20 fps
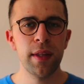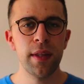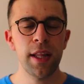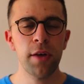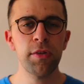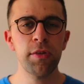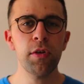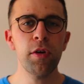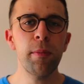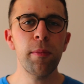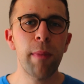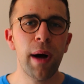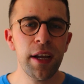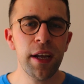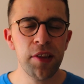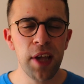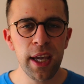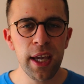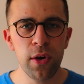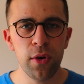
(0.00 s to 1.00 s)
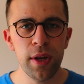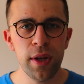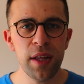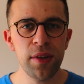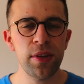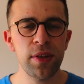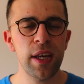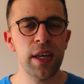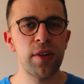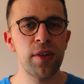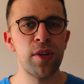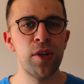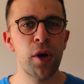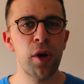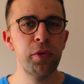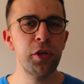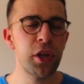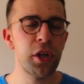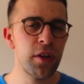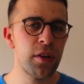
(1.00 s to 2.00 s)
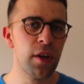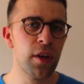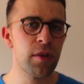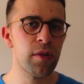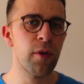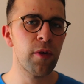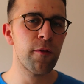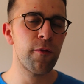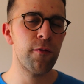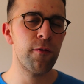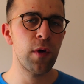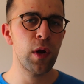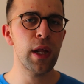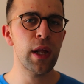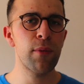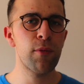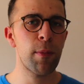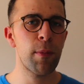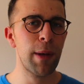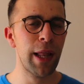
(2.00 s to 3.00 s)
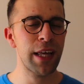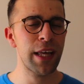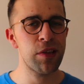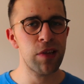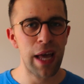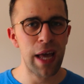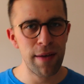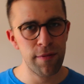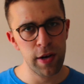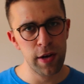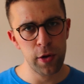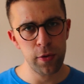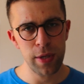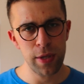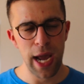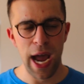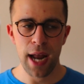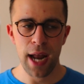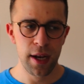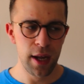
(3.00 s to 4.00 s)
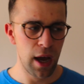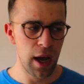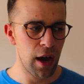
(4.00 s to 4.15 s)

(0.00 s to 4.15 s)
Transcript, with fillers: Now, sort of my take on this is Notion does not fully replace Evernote yet.